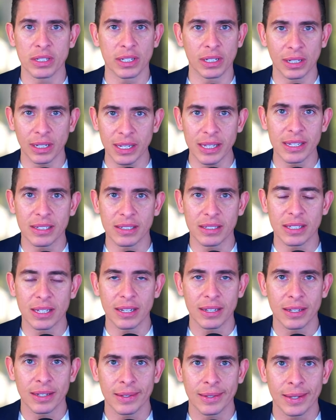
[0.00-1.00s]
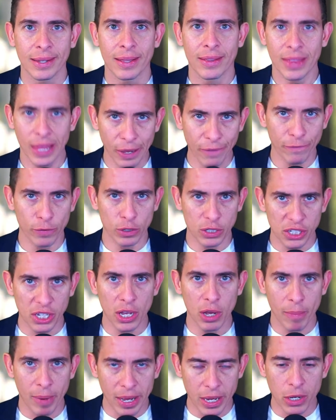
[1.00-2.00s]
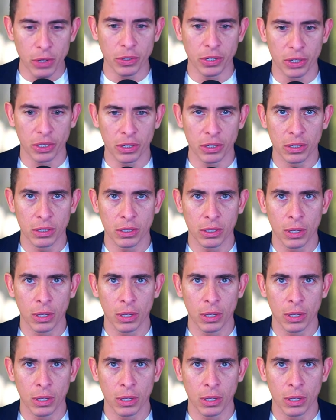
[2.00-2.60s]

to list that for sale by owner.